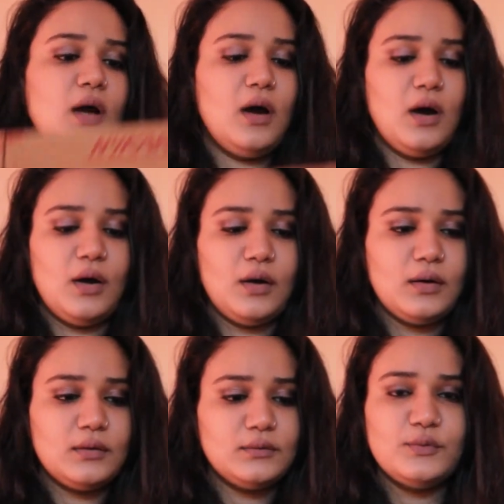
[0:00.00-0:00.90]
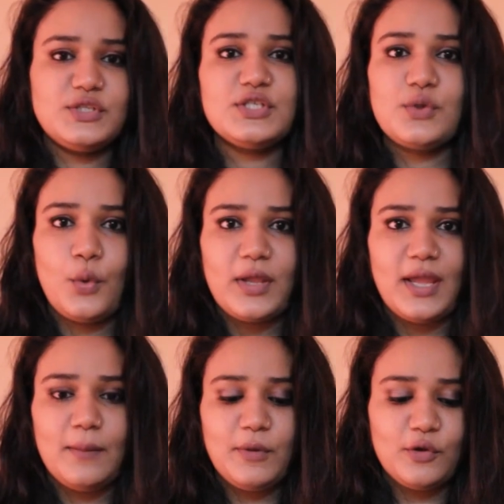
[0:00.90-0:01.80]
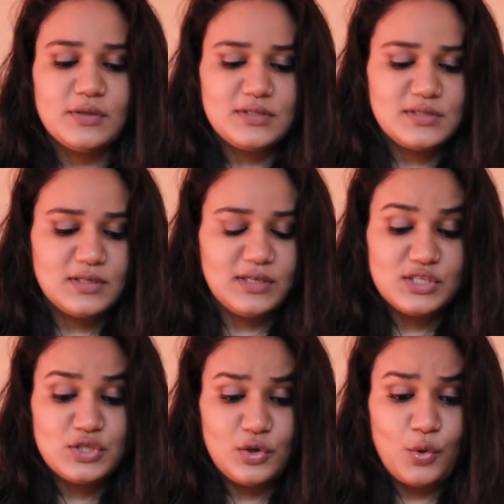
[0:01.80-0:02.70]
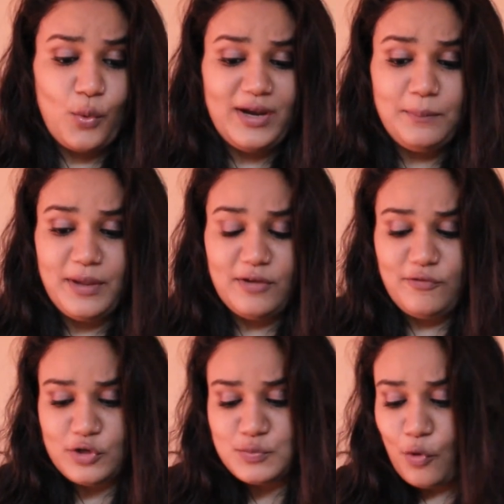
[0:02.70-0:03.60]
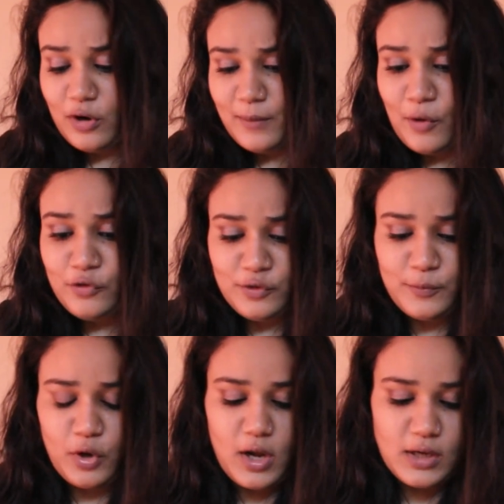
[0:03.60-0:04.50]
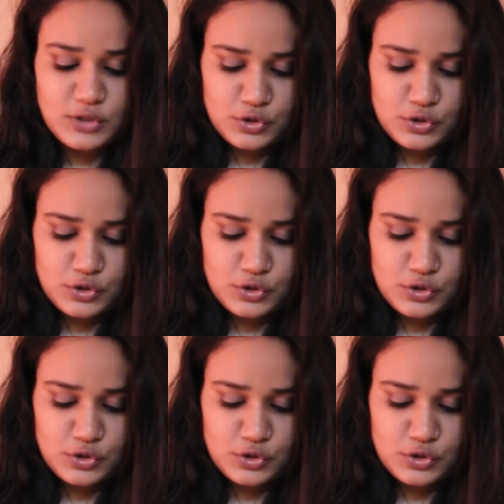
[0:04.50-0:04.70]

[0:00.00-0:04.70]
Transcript: uh, which is okay because it is quite big for a small amount of the product.